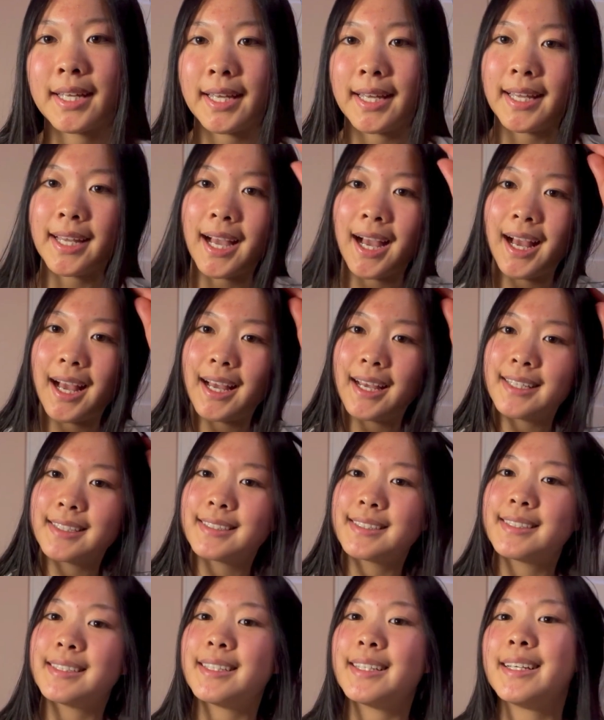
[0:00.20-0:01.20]
Hey
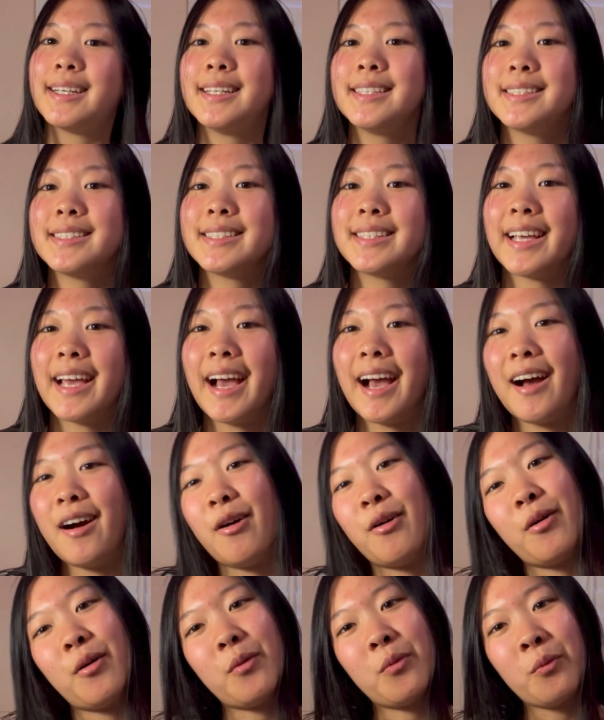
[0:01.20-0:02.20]
guys, it's
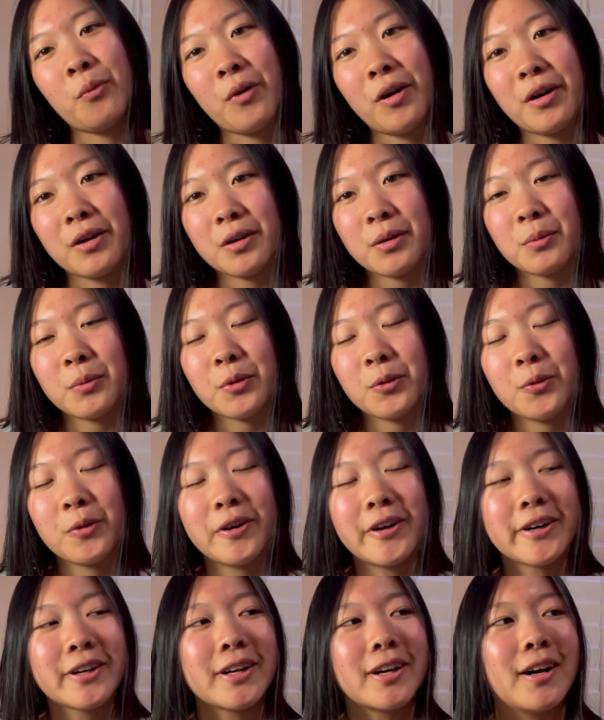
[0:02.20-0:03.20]
Yao. Welcome or
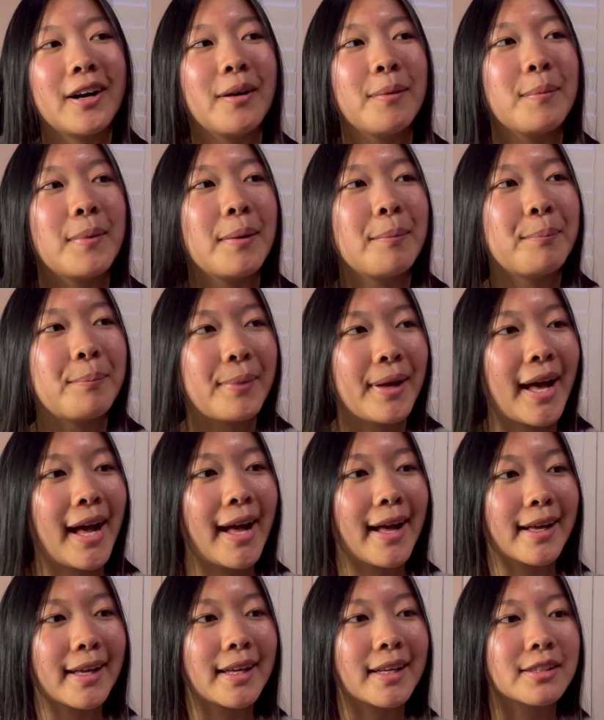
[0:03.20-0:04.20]
welcome
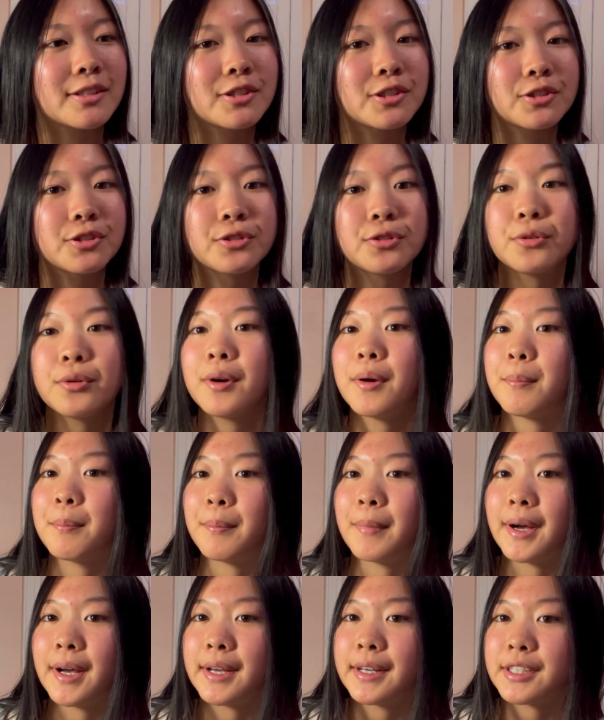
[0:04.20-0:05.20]
back to
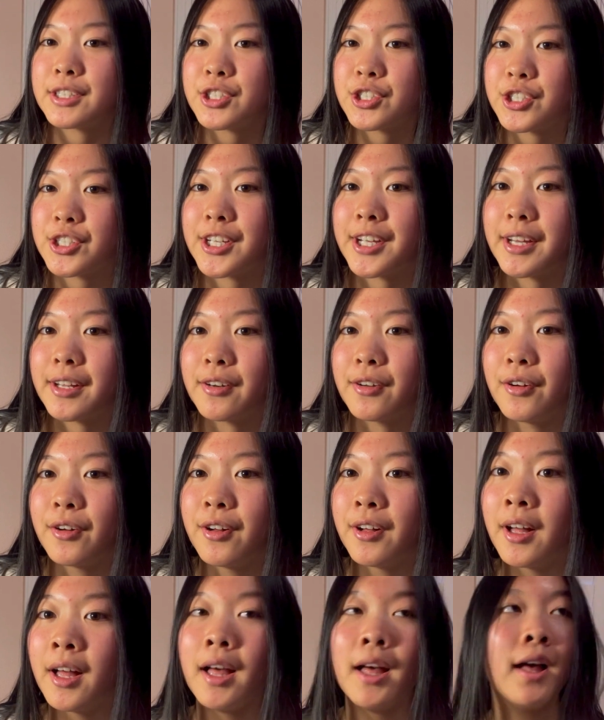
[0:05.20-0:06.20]
my channel.